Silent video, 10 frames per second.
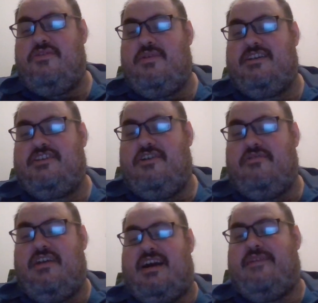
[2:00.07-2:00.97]
to his new
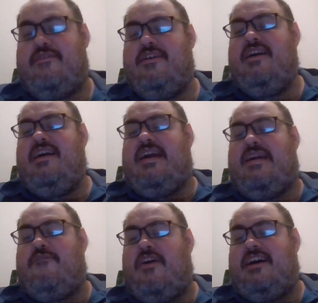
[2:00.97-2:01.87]
life,
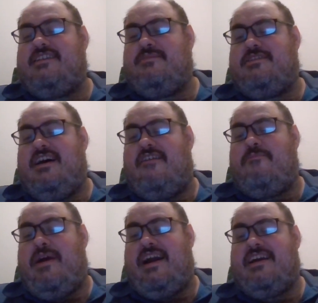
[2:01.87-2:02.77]
he finds himself
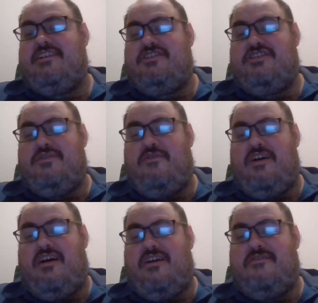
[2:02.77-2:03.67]
back into
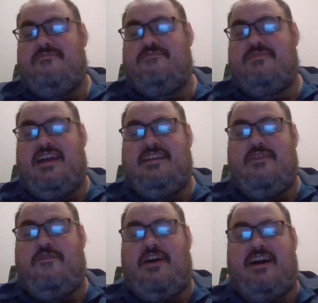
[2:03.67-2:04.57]
um, in
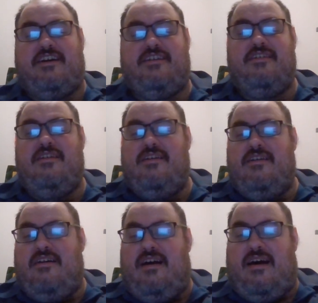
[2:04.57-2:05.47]
the fire,
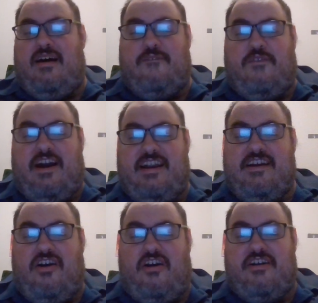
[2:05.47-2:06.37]
uh,
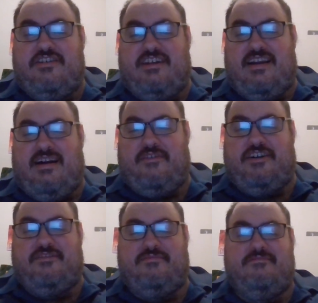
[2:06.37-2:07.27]
fighting harder than
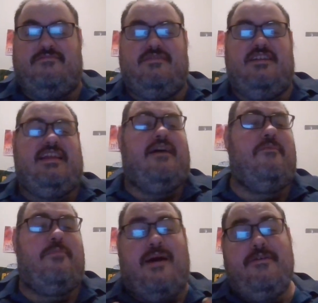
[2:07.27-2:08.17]
ever.
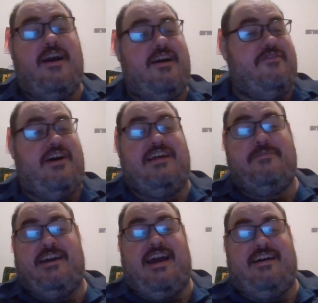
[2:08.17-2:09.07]
Now, Bobby Cannavale
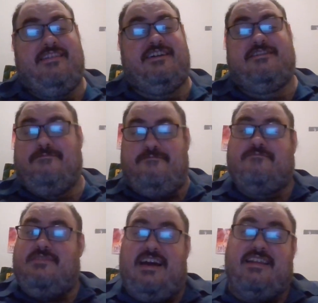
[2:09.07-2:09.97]
being in this,
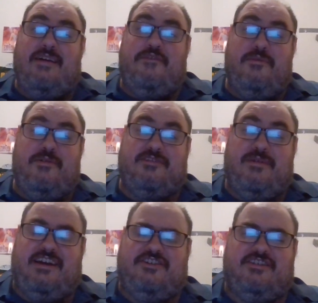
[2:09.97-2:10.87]
that definitely piques
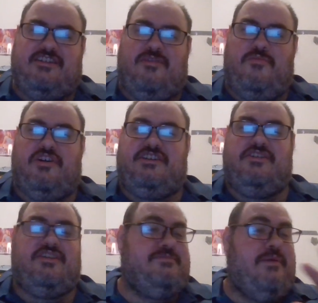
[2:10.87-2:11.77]
my interest a little more
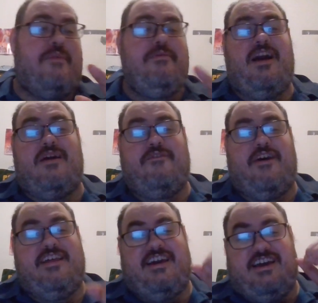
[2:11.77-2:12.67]
too, because Bobby
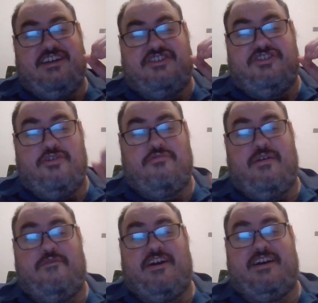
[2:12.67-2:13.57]
Cannavale is
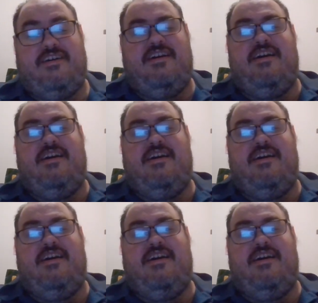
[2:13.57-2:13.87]
terrific.